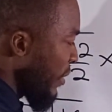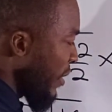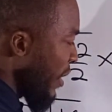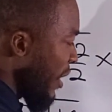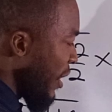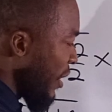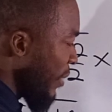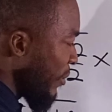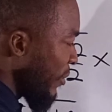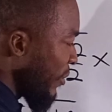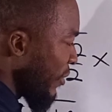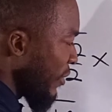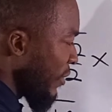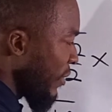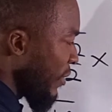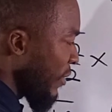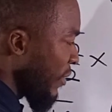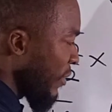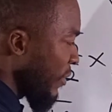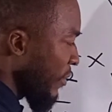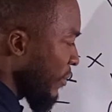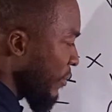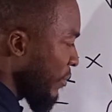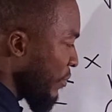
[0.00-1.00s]

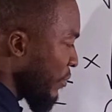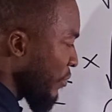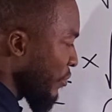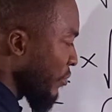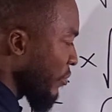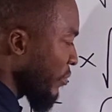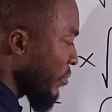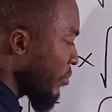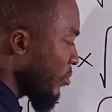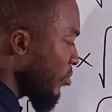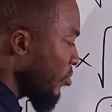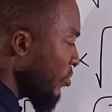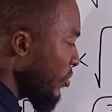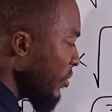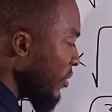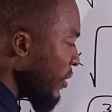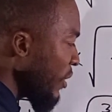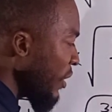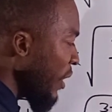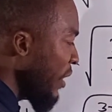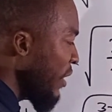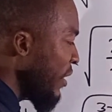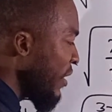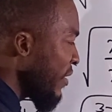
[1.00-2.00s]
times.
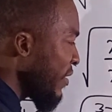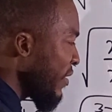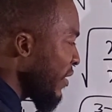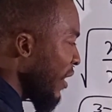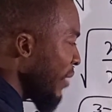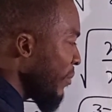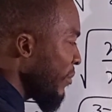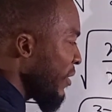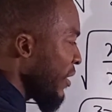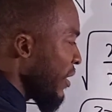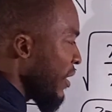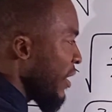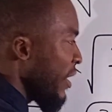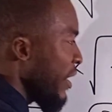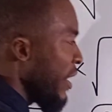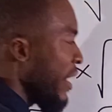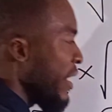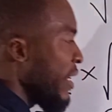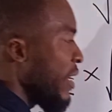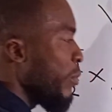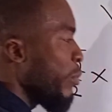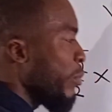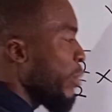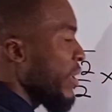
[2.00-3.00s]
The same thing
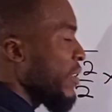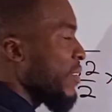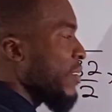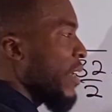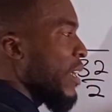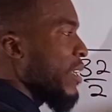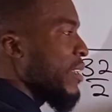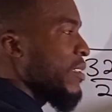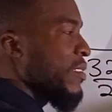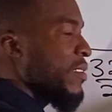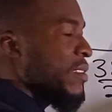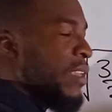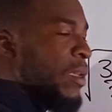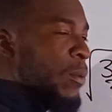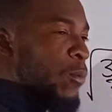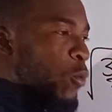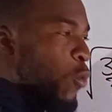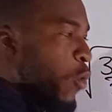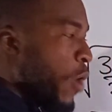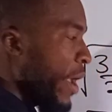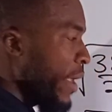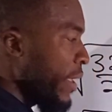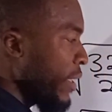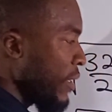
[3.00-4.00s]
here, the base are the
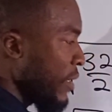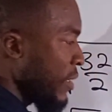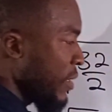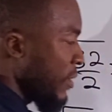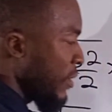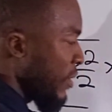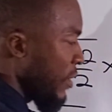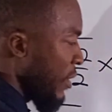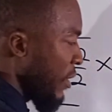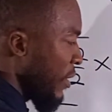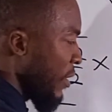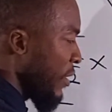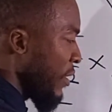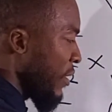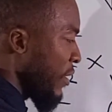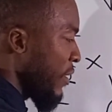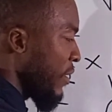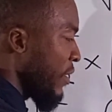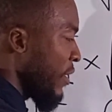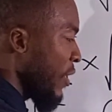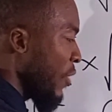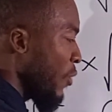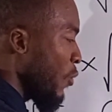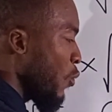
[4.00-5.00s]
same y.
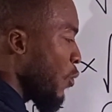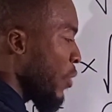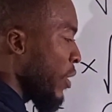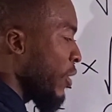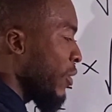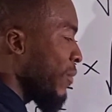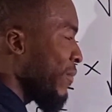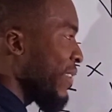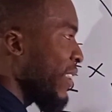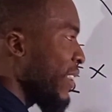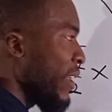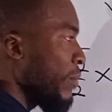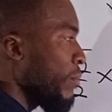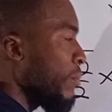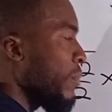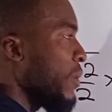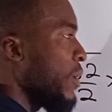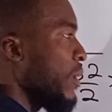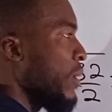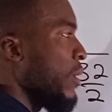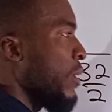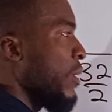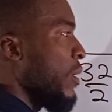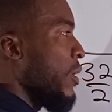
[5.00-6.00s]
Take one of
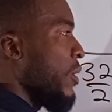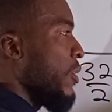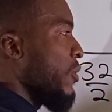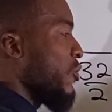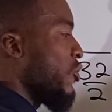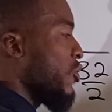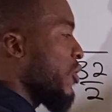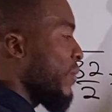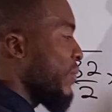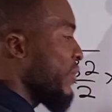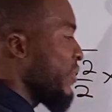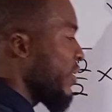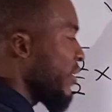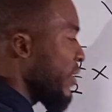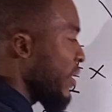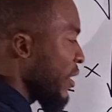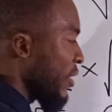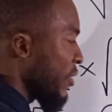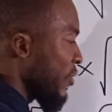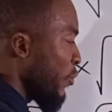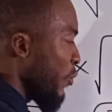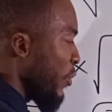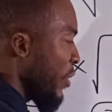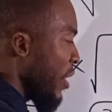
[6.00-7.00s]
them,
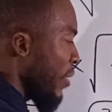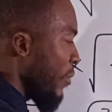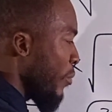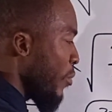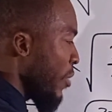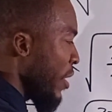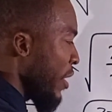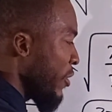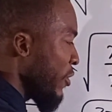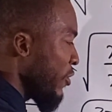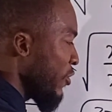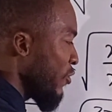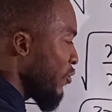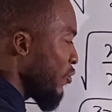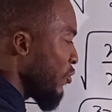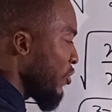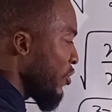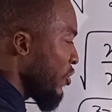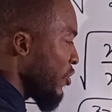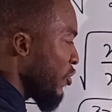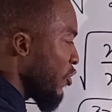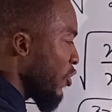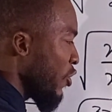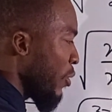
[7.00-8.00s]
subtract. We have minus 2
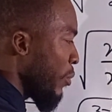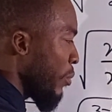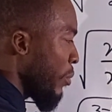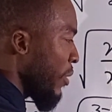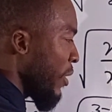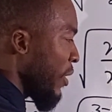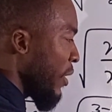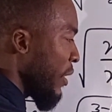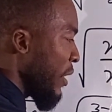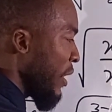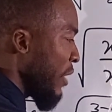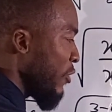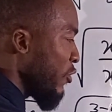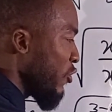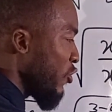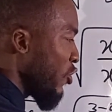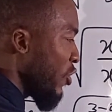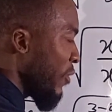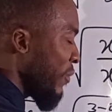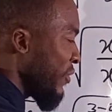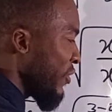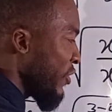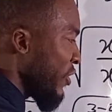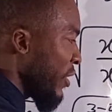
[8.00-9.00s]
to the top, then you
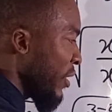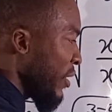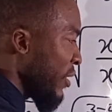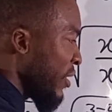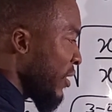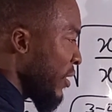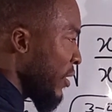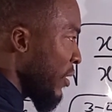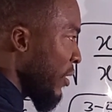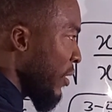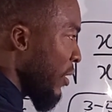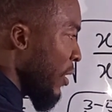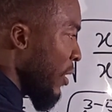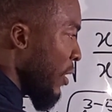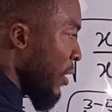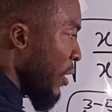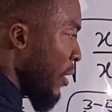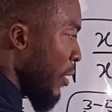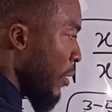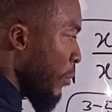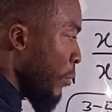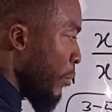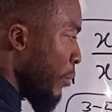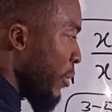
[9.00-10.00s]
subtract the
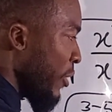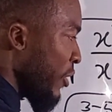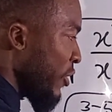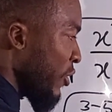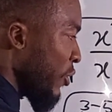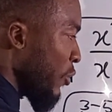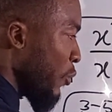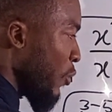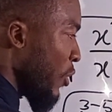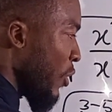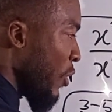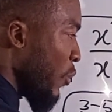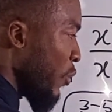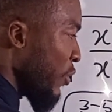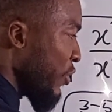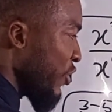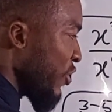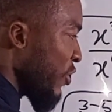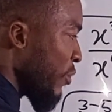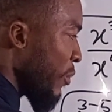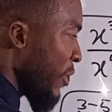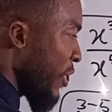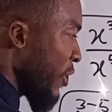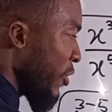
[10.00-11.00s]
bottom one,
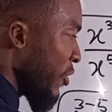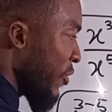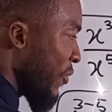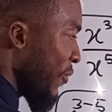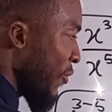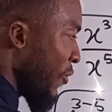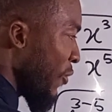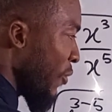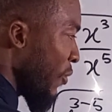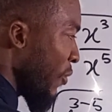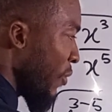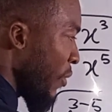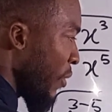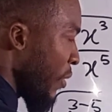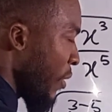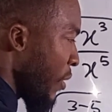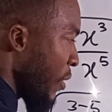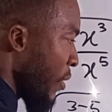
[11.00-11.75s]
which is minus 4.